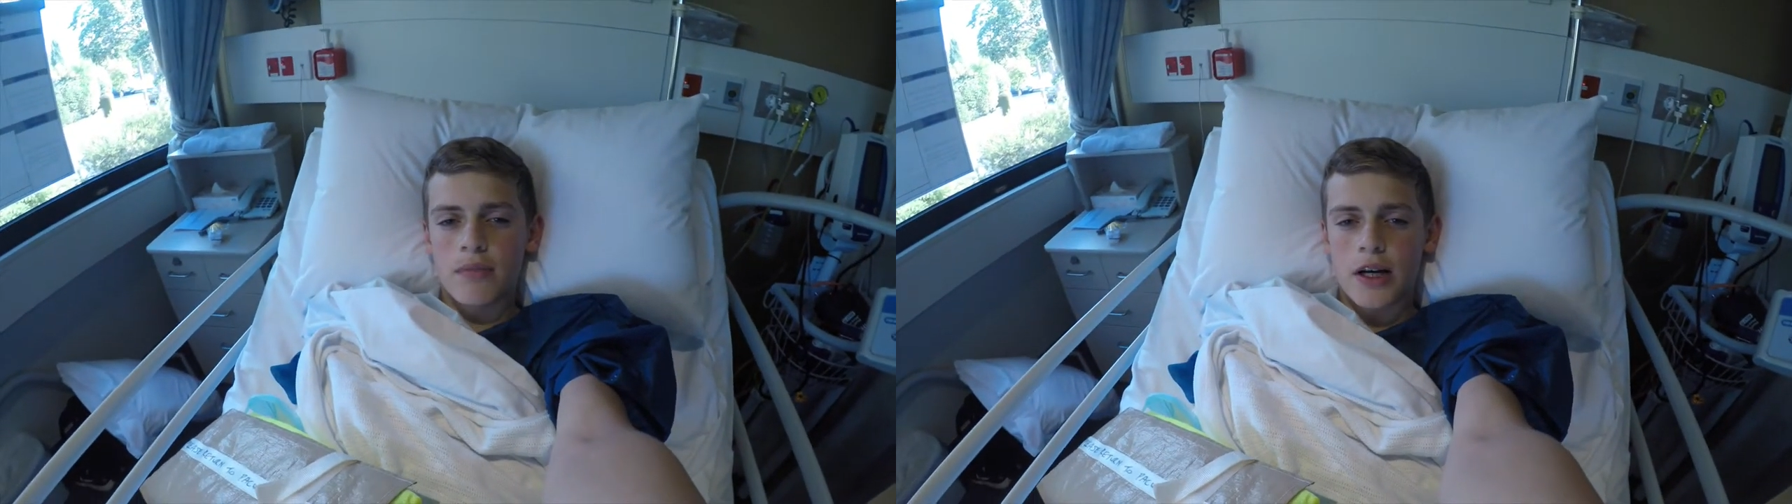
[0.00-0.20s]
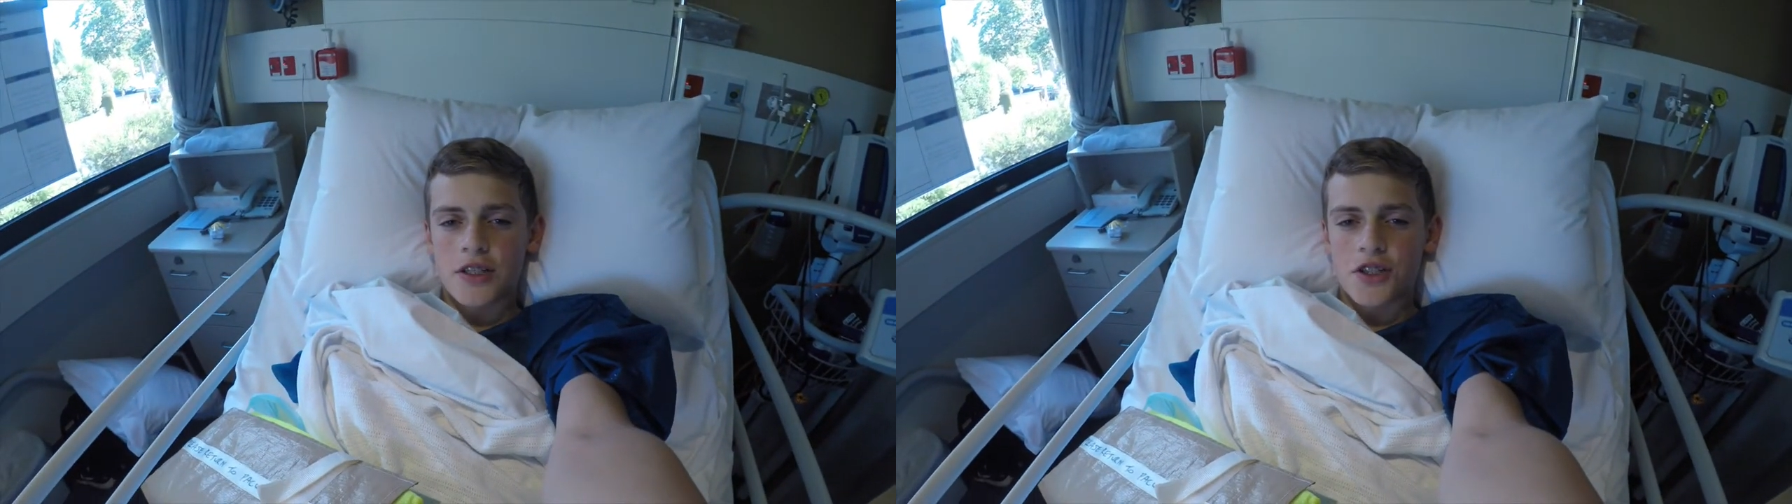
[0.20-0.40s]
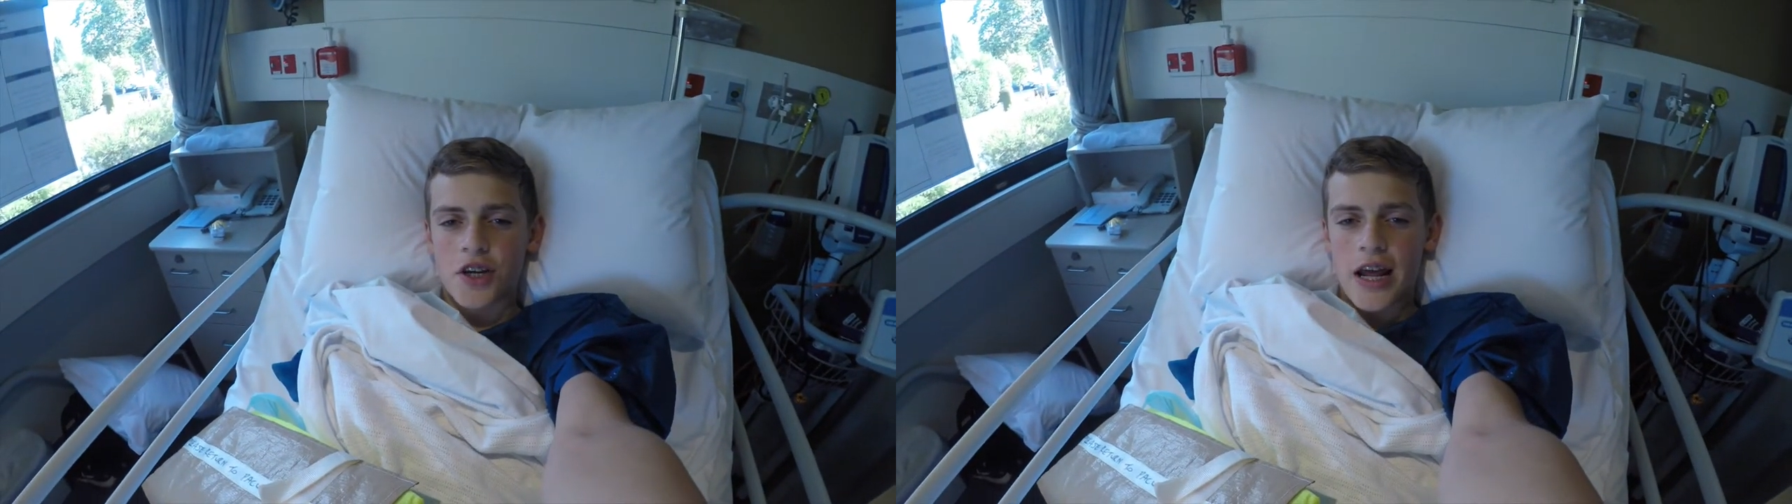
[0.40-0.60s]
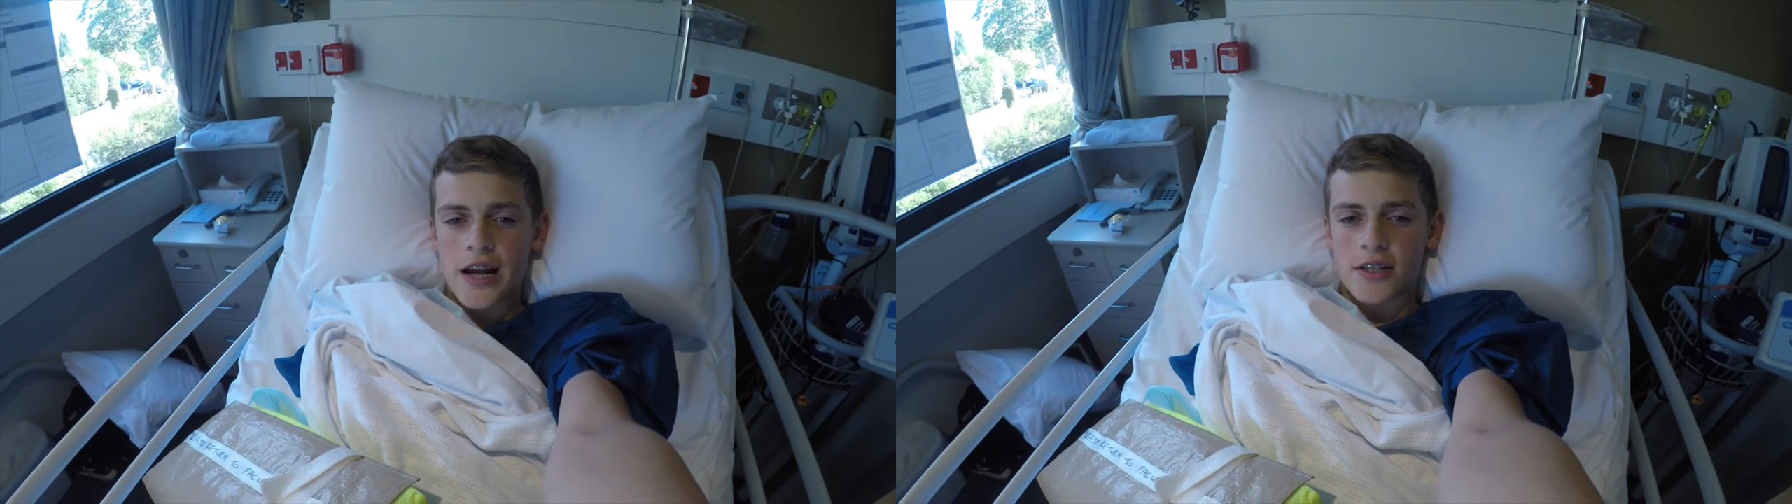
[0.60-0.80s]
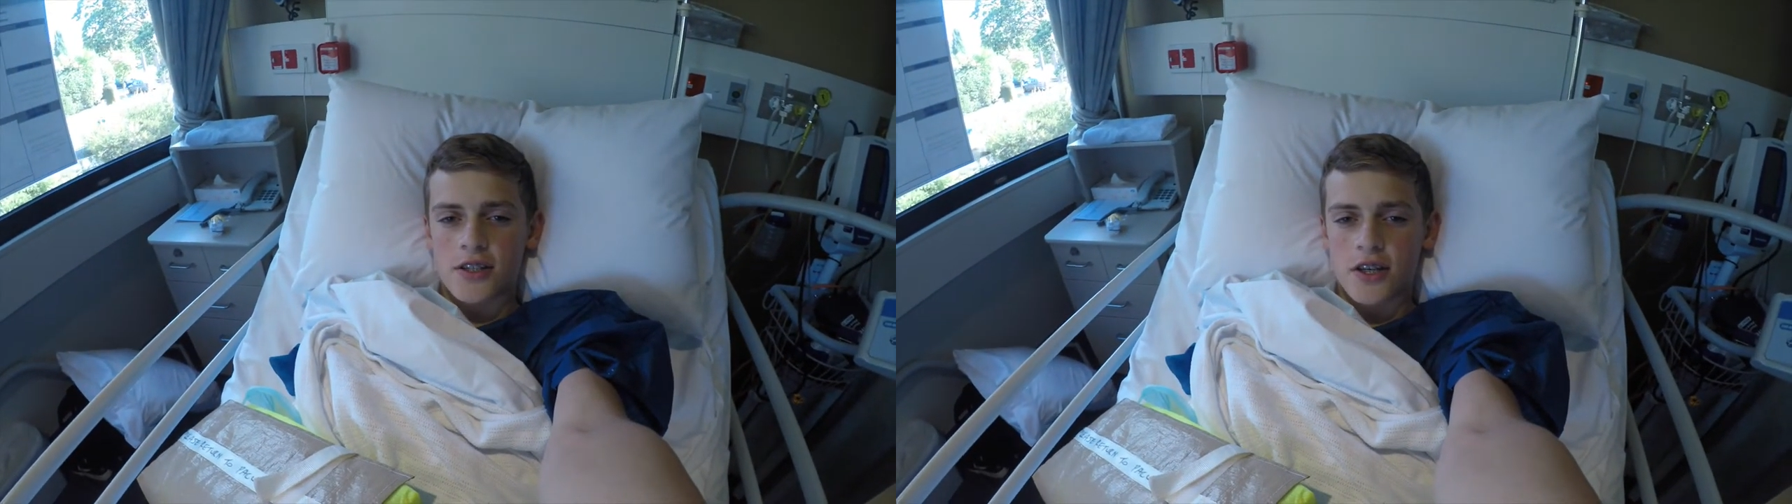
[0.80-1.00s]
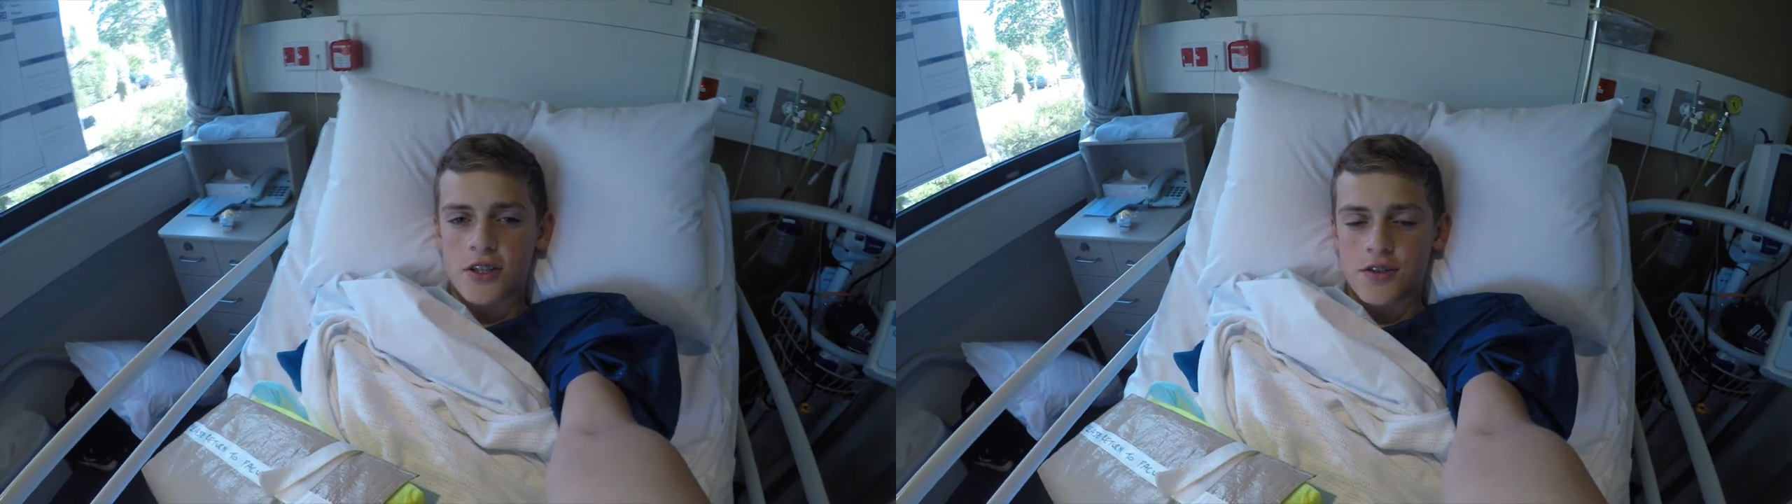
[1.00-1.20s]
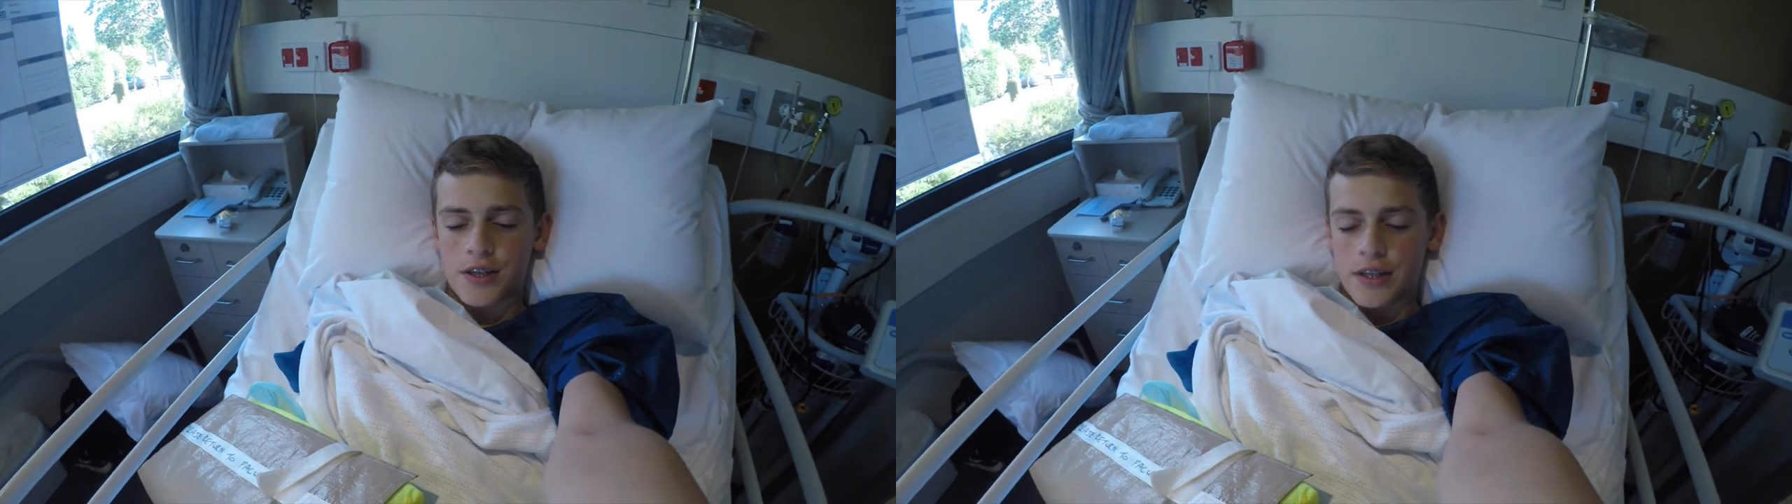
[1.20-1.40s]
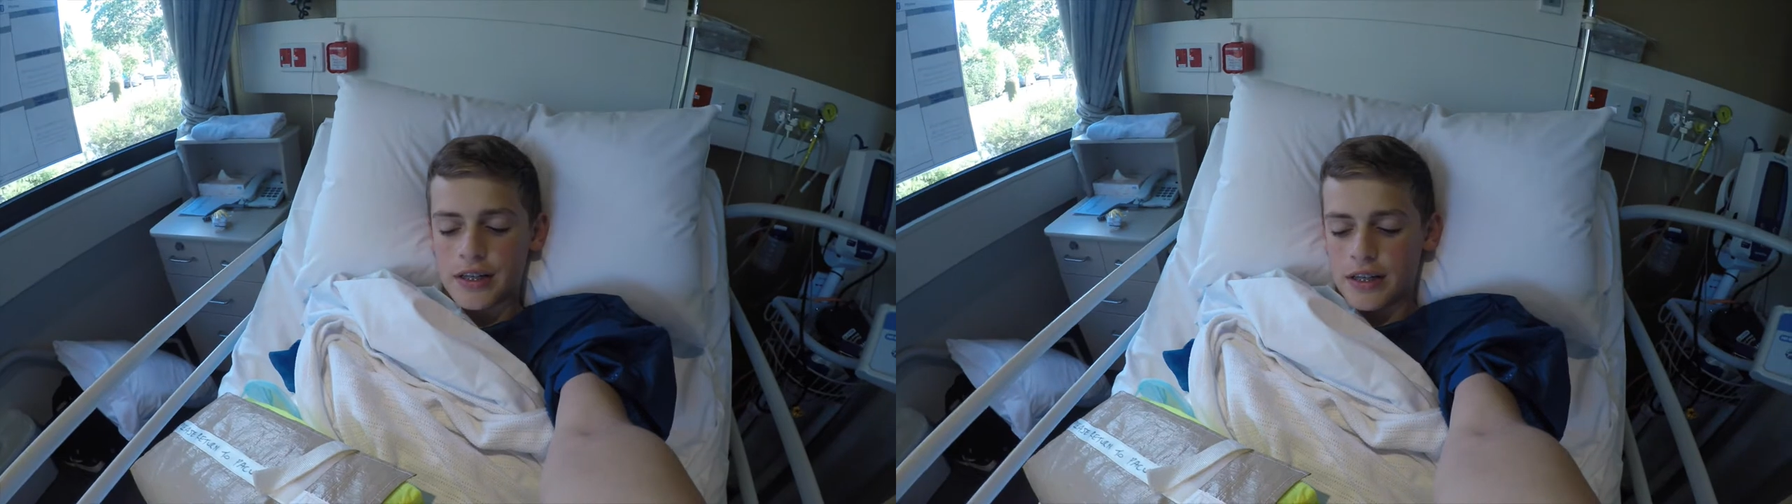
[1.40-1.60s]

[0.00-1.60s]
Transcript: I just got out of surgery.